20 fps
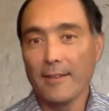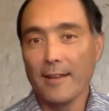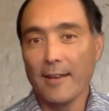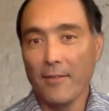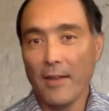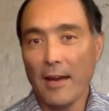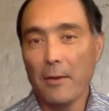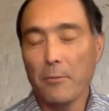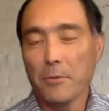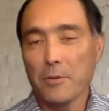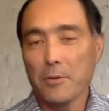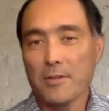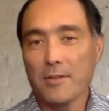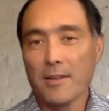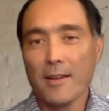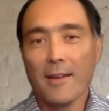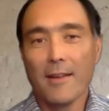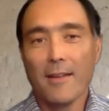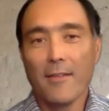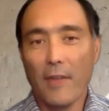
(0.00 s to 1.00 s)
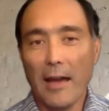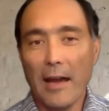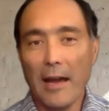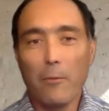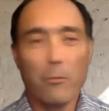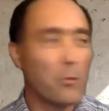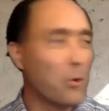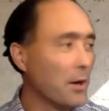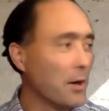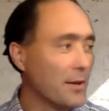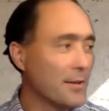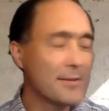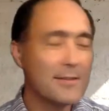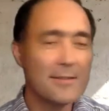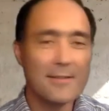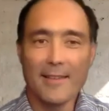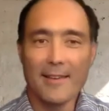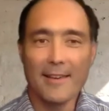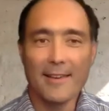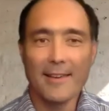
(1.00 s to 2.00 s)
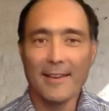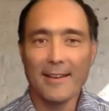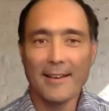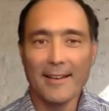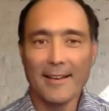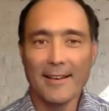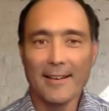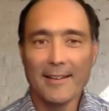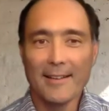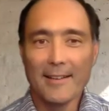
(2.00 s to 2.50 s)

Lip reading: And that was the